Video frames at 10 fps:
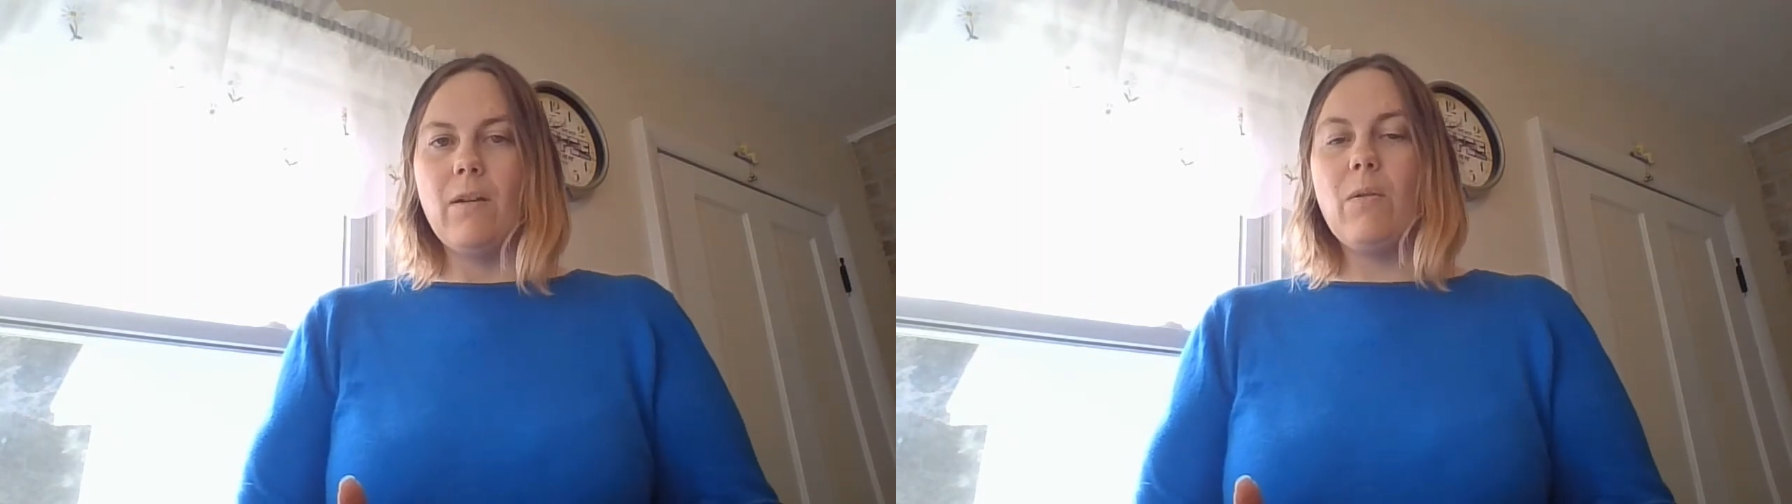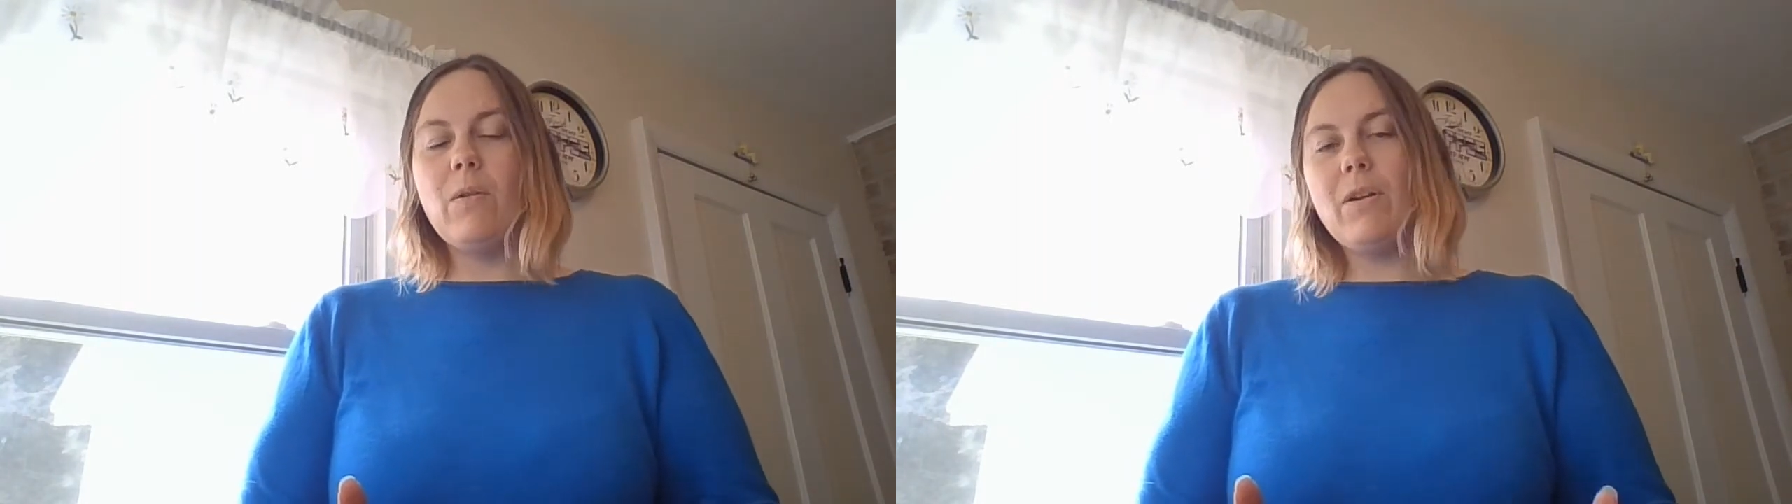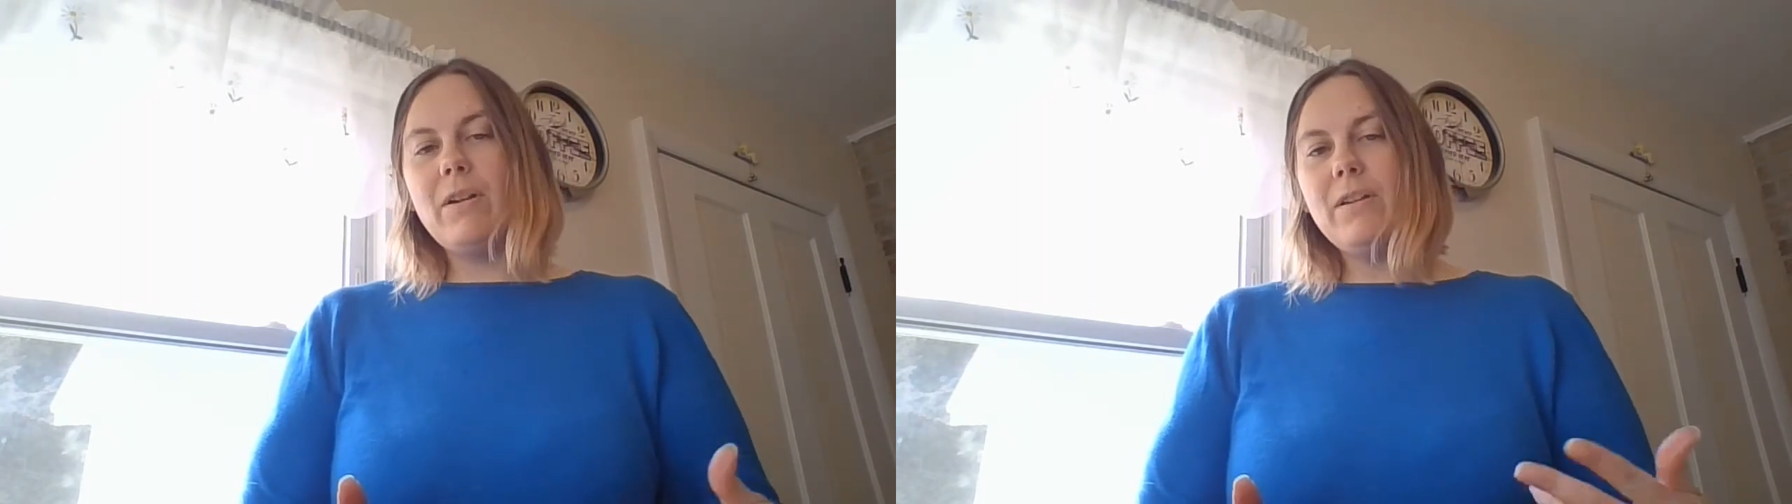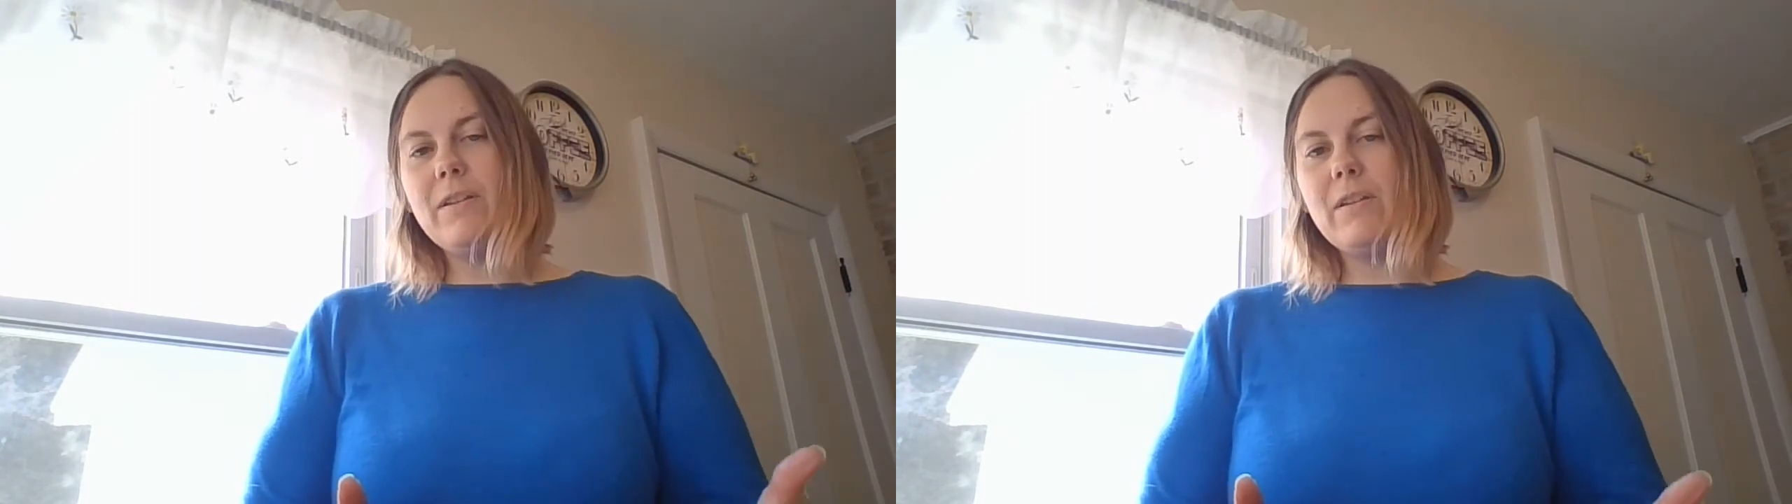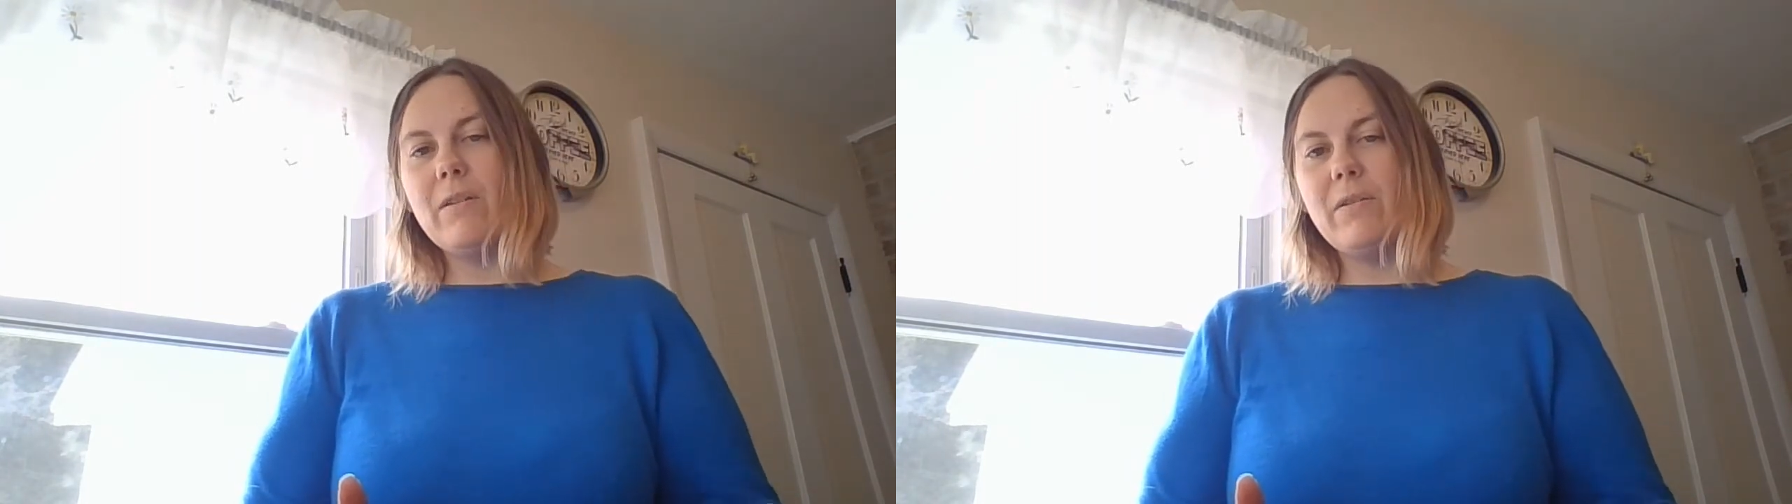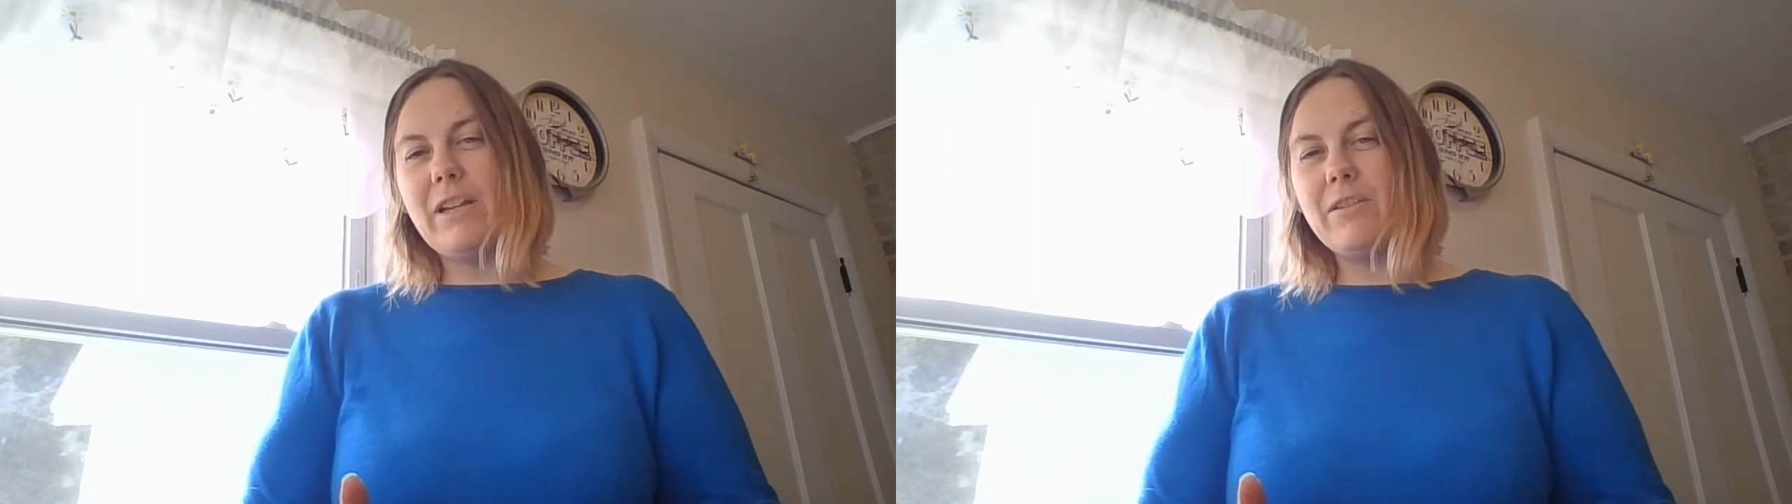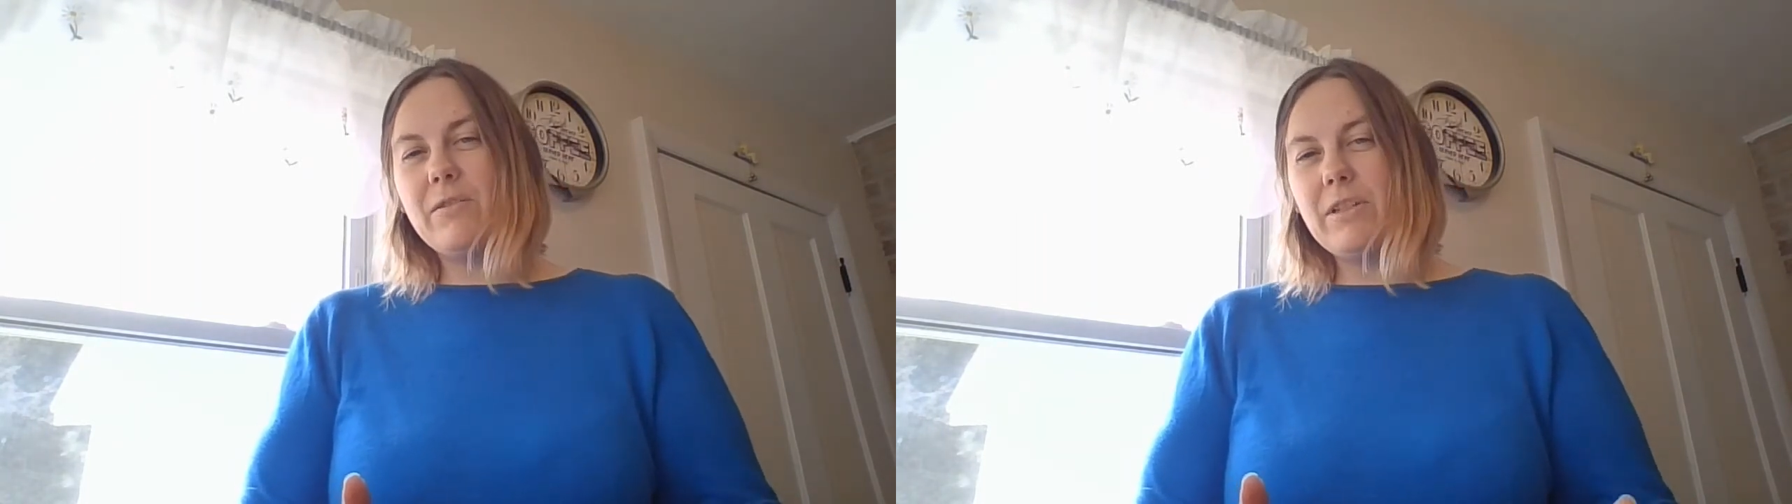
Or you can go National